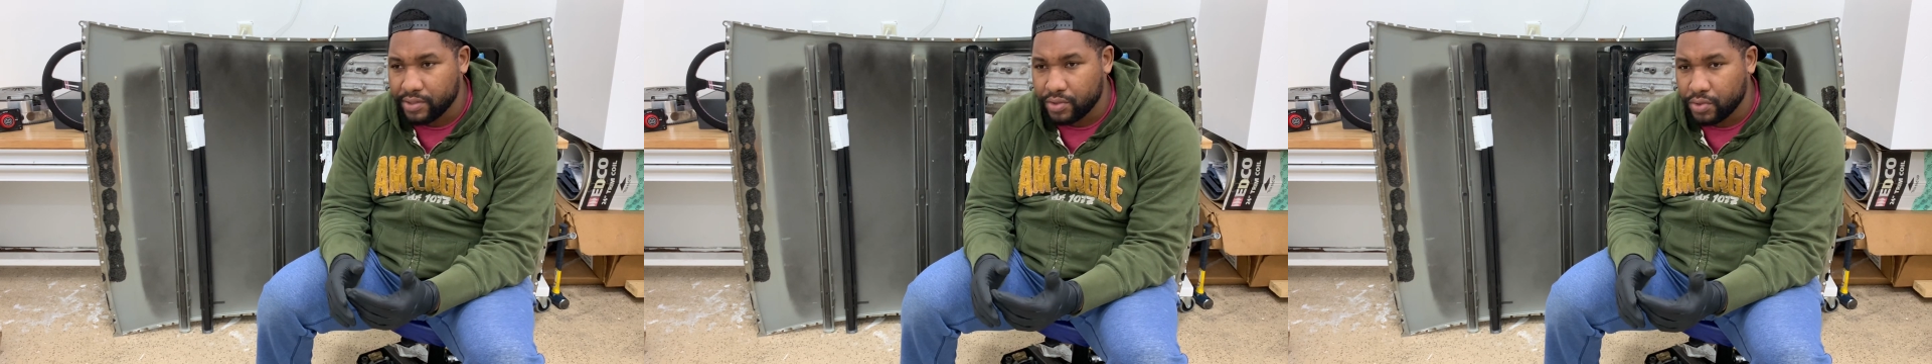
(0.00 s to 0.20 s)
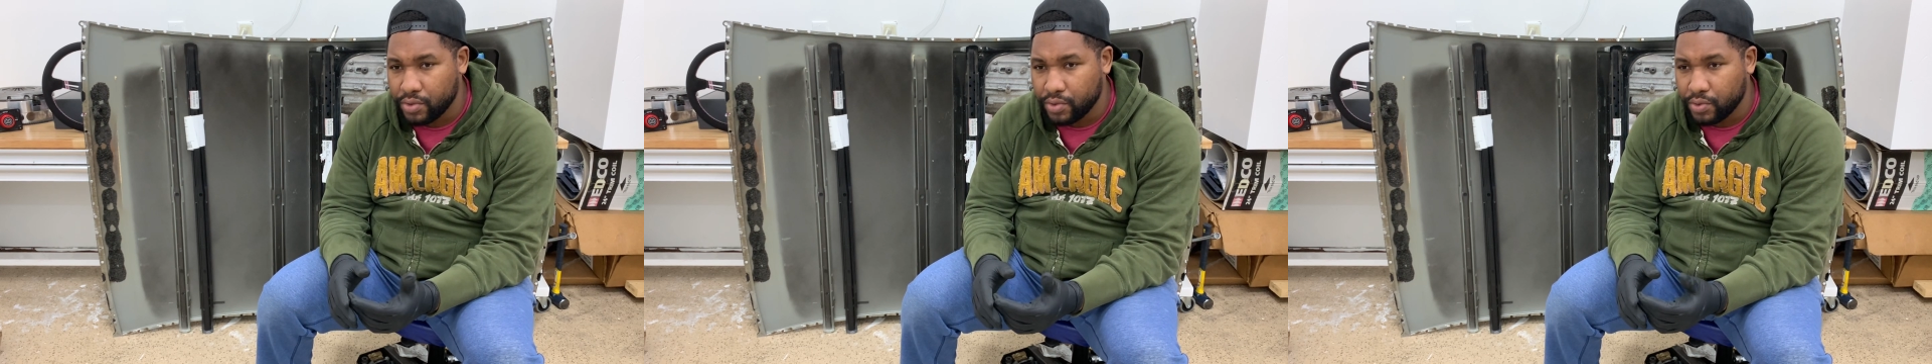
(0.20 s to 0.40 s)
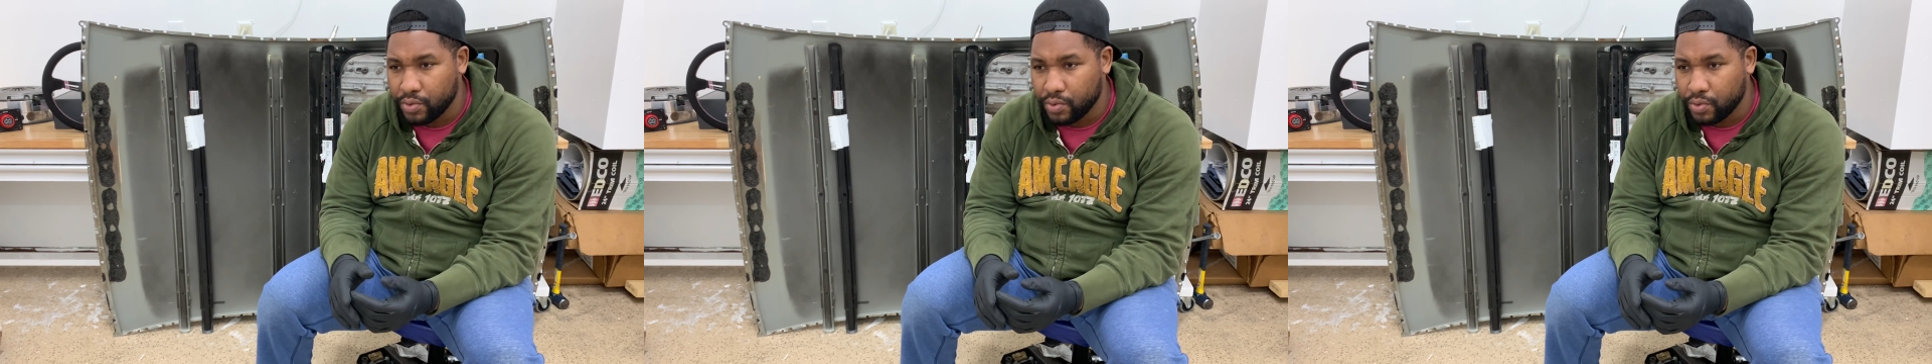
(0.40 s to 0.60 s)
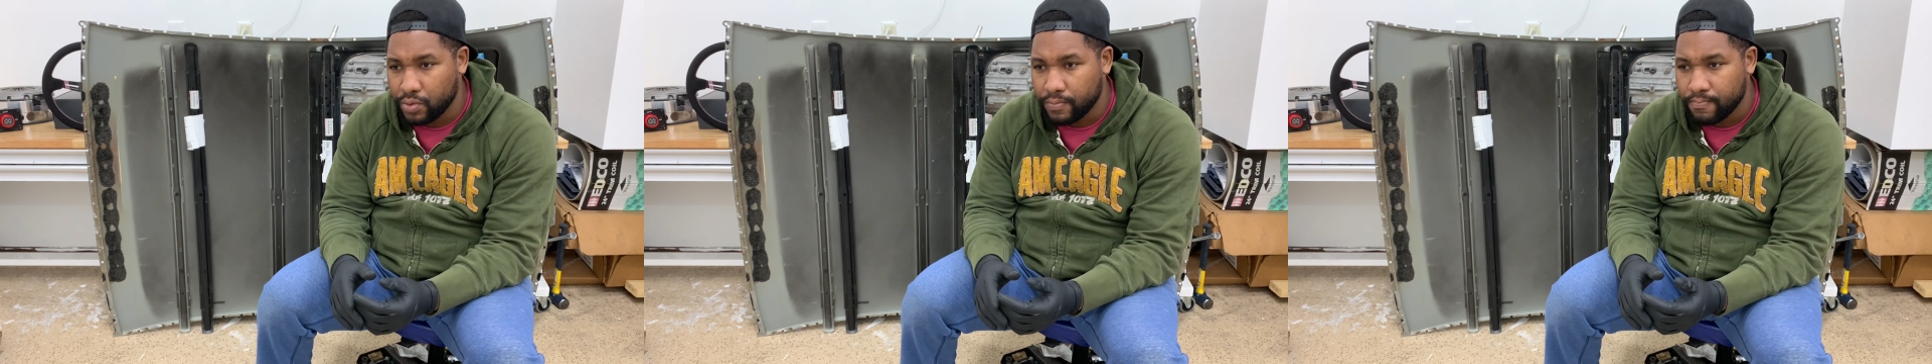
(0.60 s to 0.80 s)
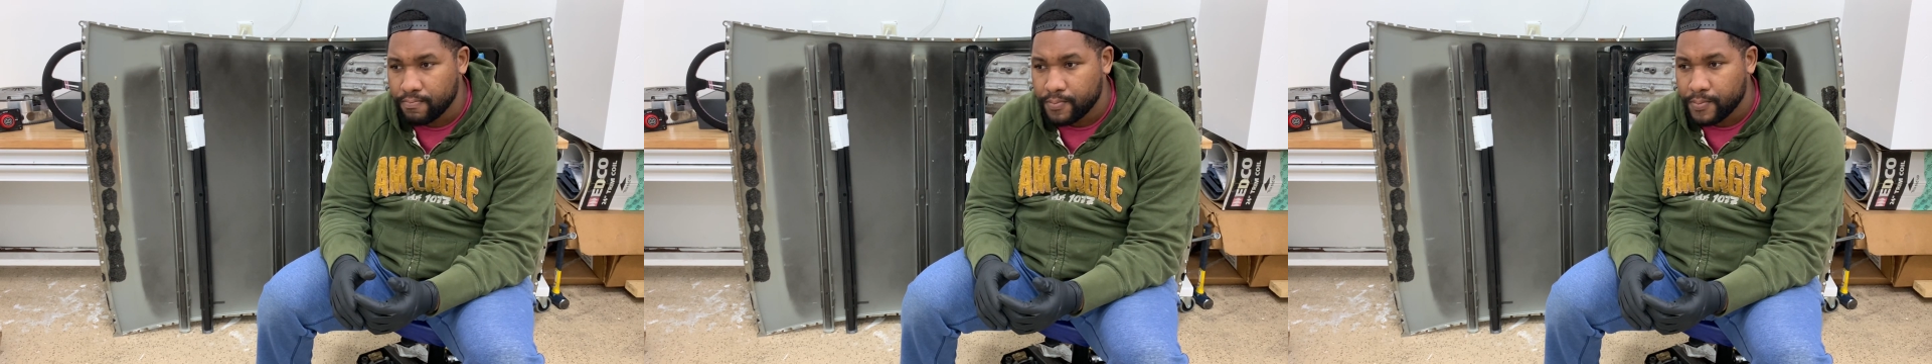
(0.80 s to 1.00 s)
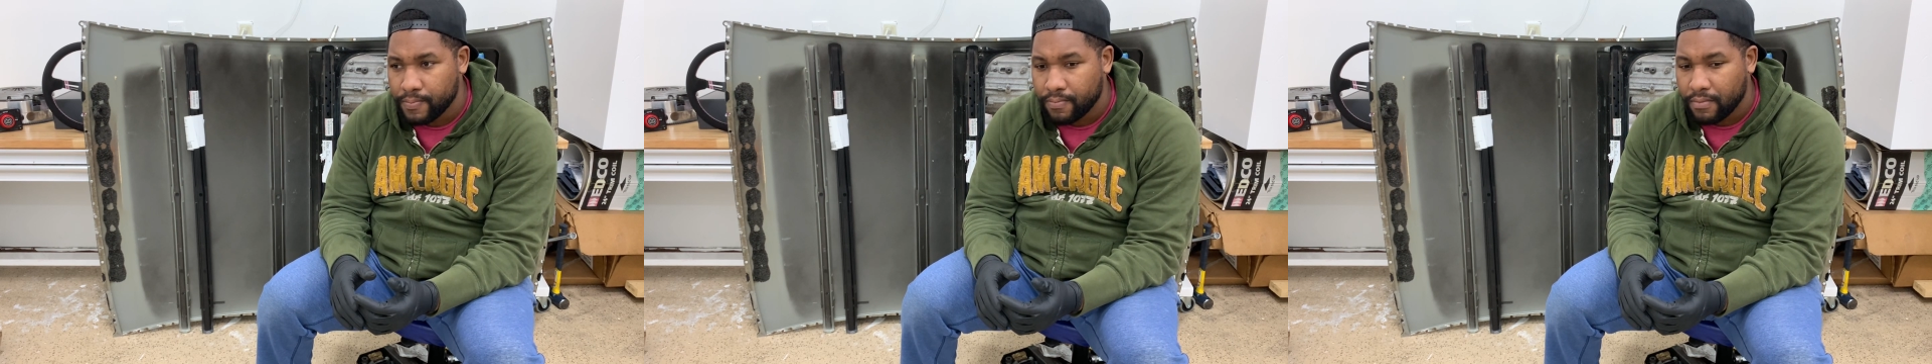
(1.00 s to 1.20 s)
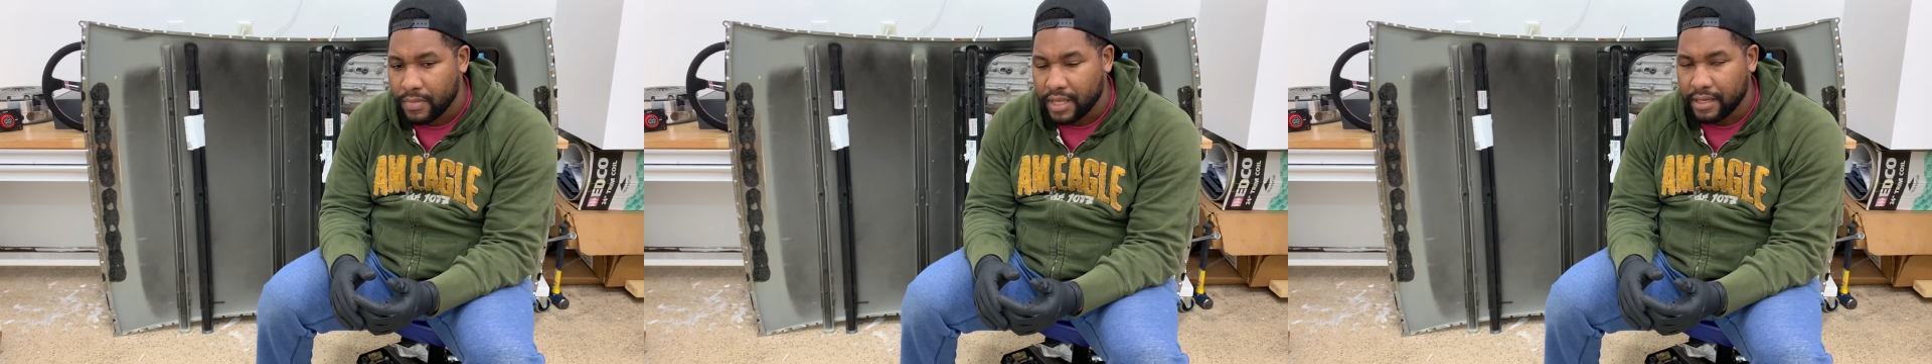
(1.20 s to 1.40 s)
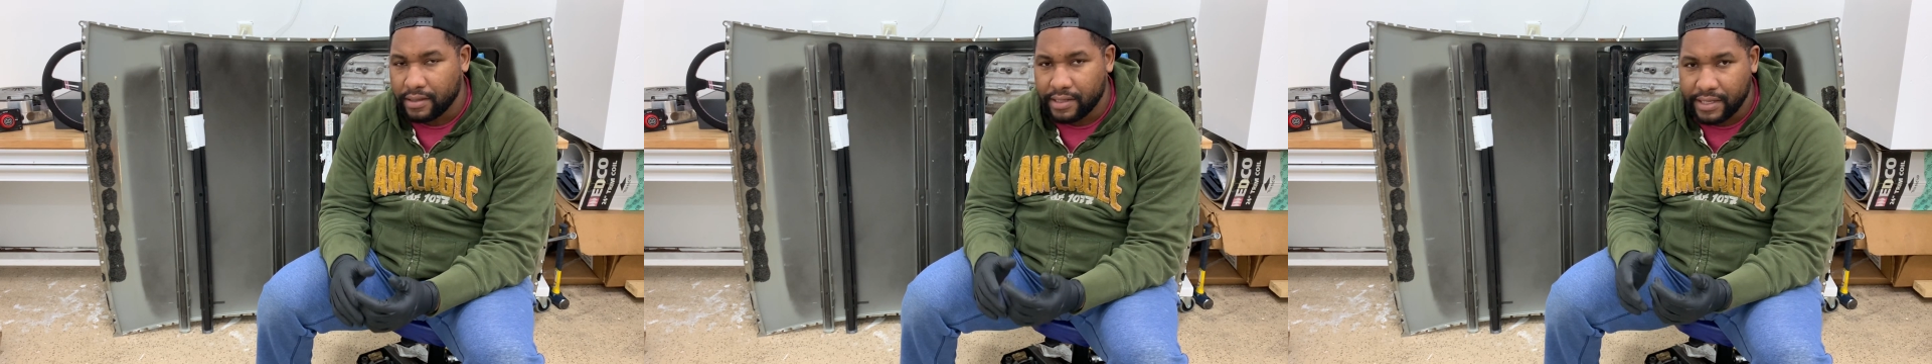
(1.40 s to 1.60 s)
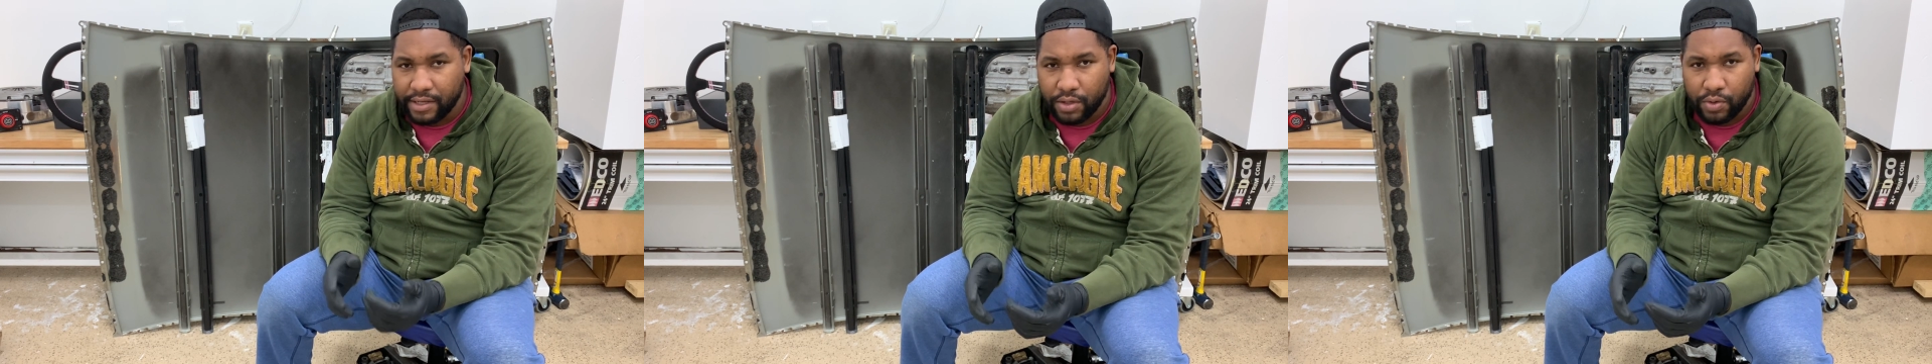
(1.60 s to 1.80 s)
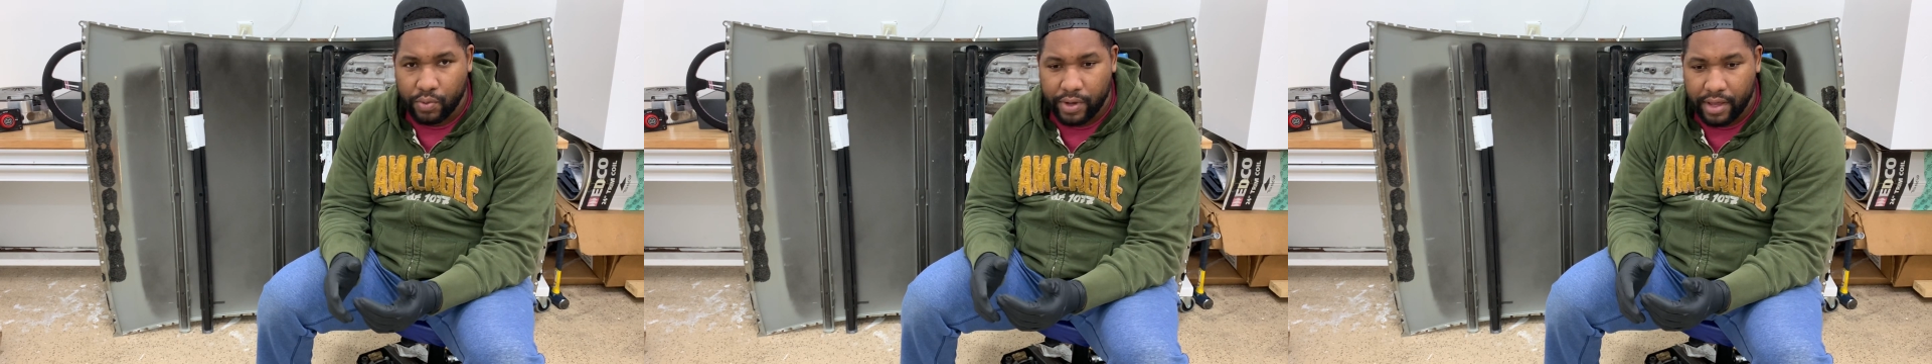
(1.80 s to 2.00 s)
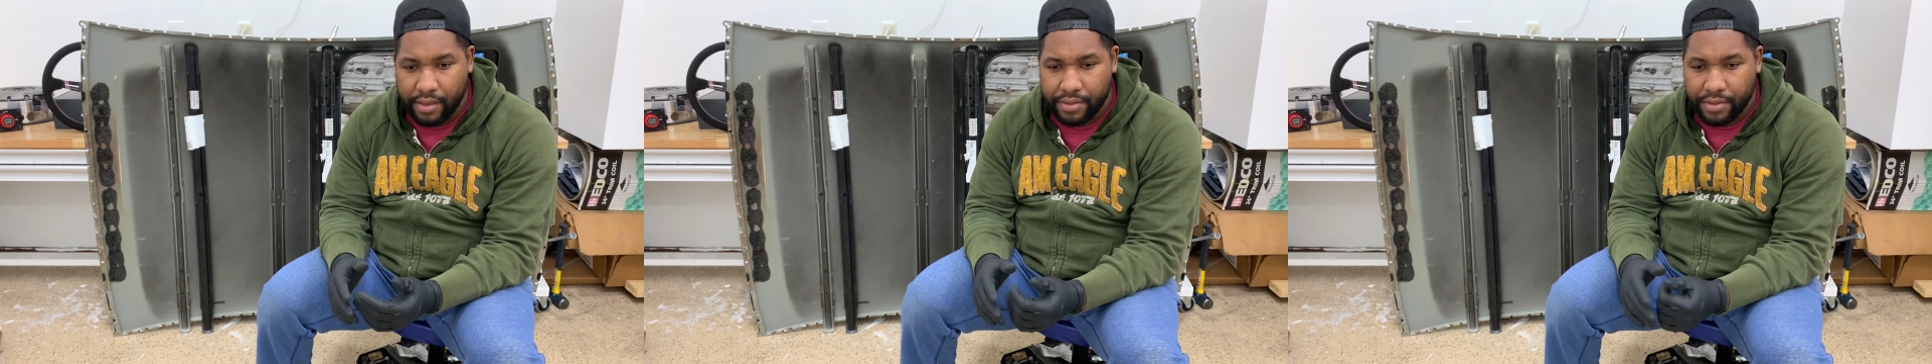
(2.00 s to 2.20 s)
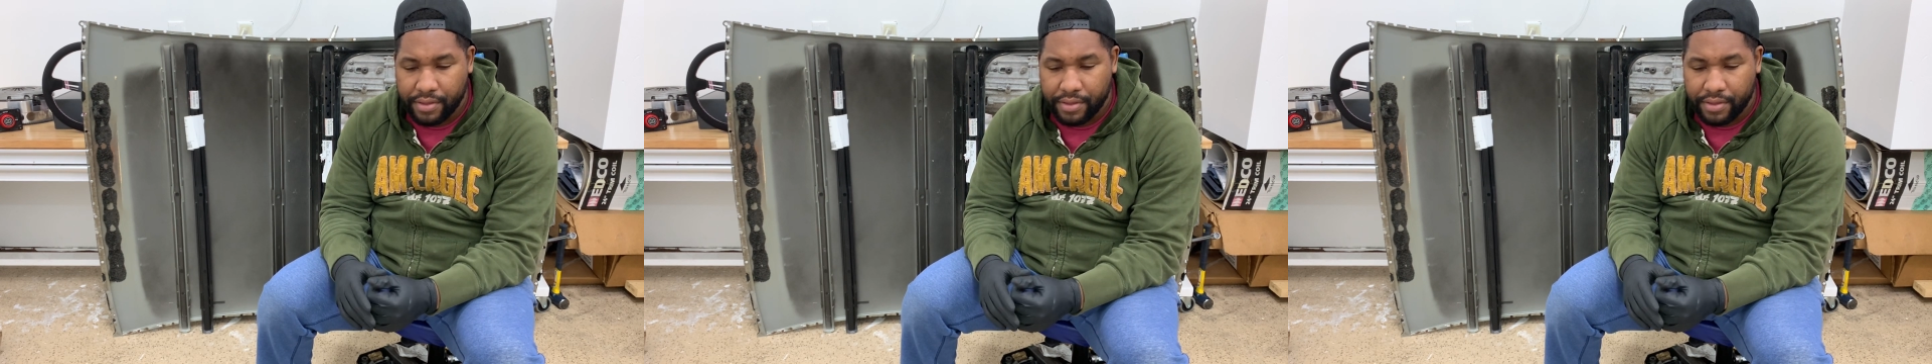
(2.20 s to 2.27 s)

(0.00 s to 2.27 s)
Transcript: to deal with